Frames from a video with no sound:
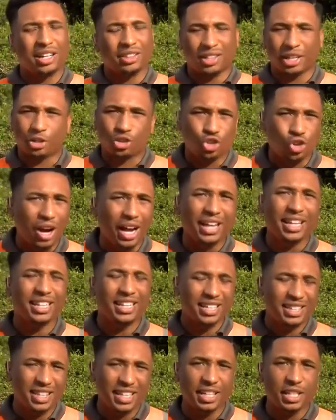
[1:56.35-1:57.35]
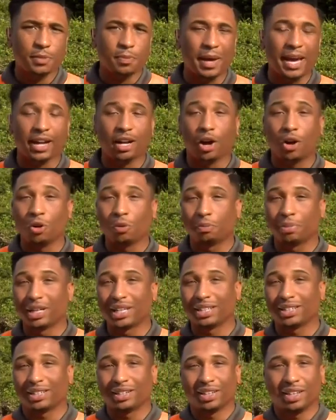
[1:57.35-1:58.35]
they're trying to get things back on,
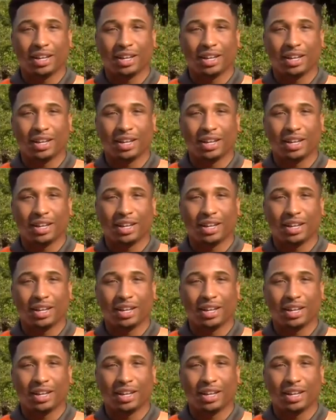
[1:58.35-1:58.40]
but